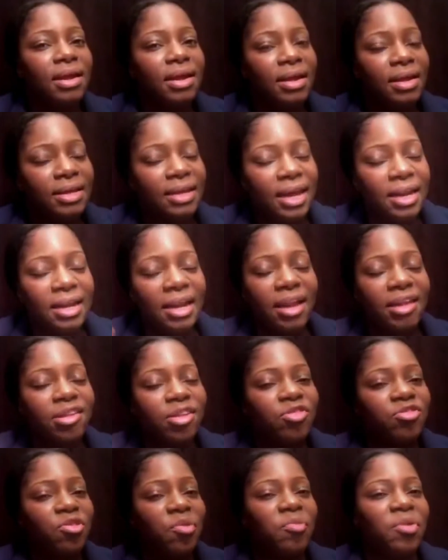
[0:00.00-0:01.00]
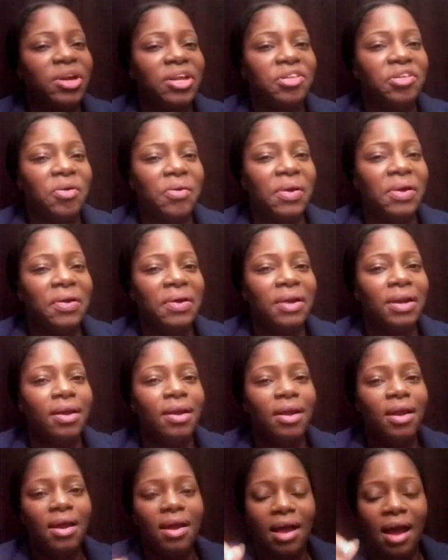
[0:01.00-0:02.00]
Get the lessons from what is going on.
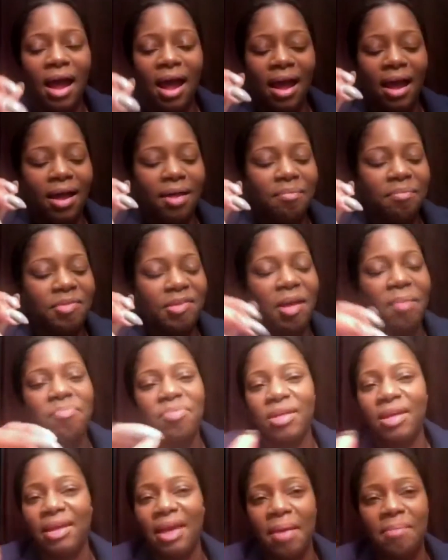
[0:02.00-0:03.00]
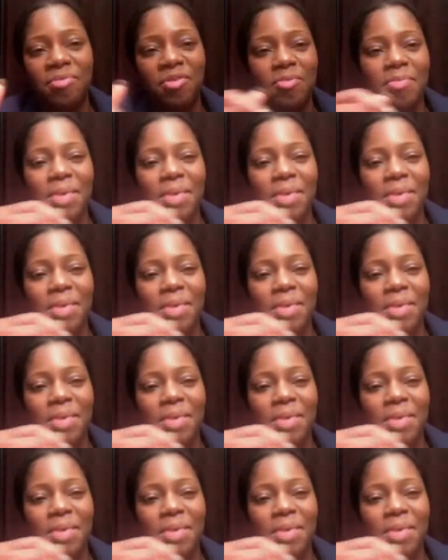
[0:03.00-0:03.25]
And something came to me